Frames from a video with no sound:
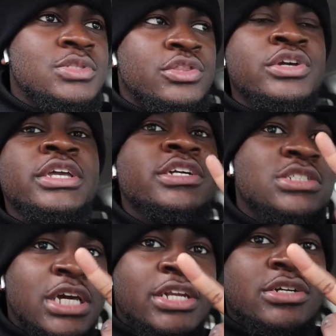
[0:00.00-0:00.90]
Three
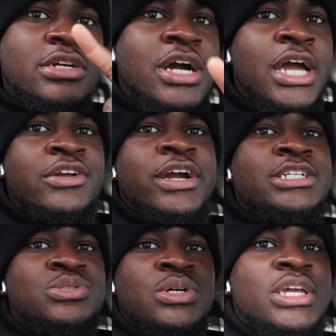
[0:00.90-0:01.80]
years later, I
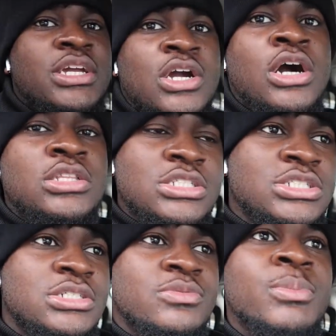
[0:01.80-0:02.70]
graduate
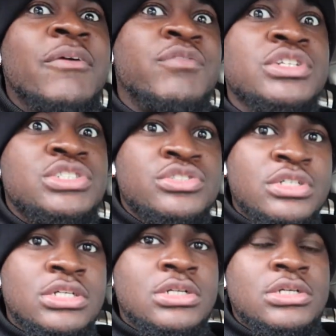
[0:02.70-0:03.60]
college with my first
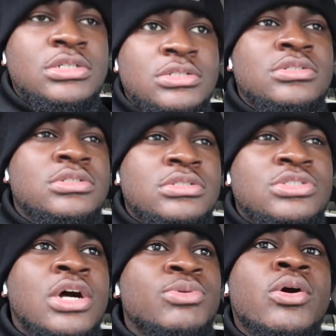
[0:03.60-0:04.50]
degree.
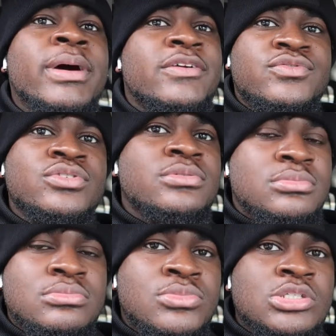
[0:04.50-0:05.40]
So I'm going back for
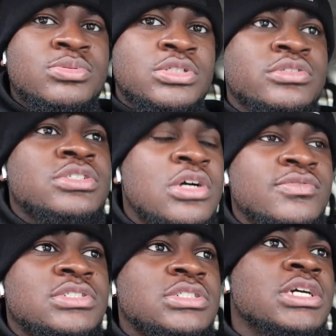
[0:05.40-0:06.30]
multiple degrees,
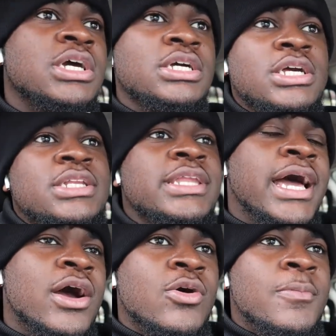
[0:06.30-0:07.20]
obviously.
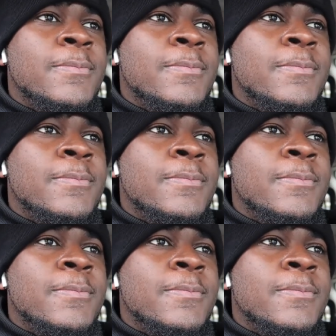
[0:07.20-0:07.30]
Now,